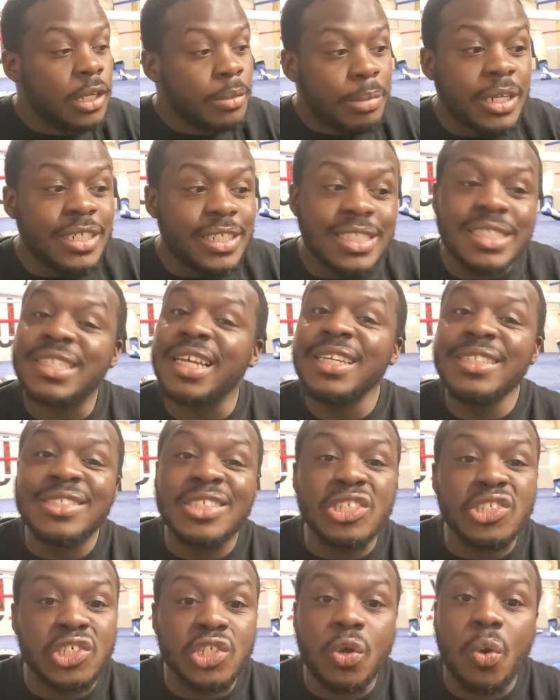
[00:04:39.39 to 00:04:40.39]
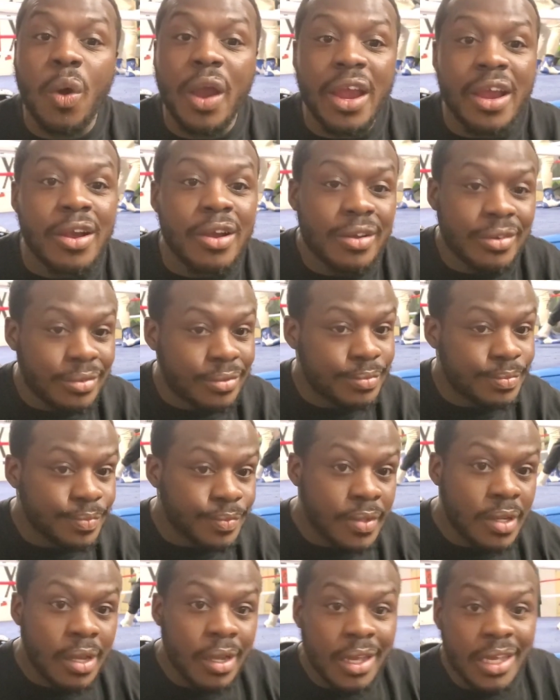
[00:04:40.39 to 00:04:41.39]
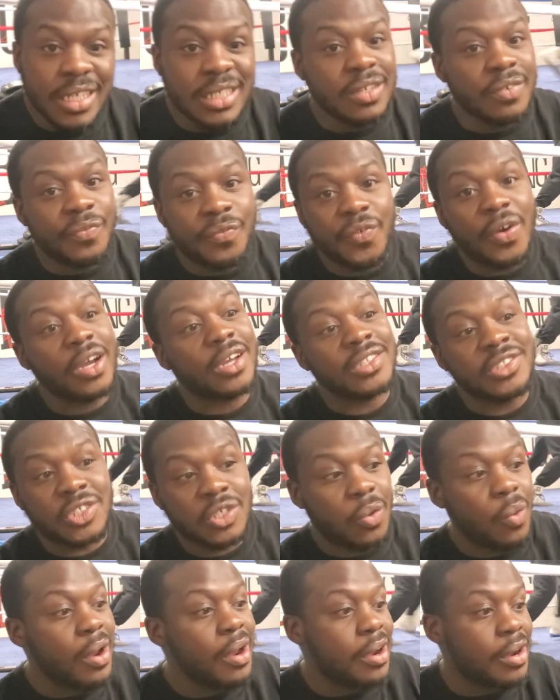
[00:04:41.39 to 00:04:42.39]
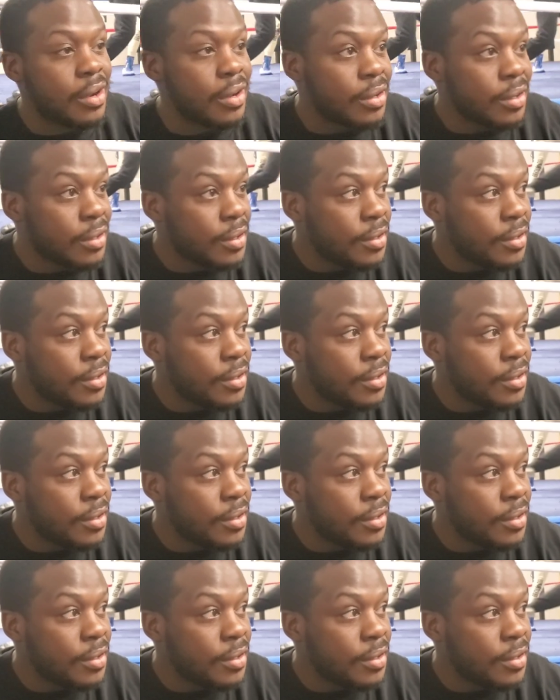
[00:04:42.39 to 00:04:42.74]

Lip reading: But his son's a square. He's a fucking square.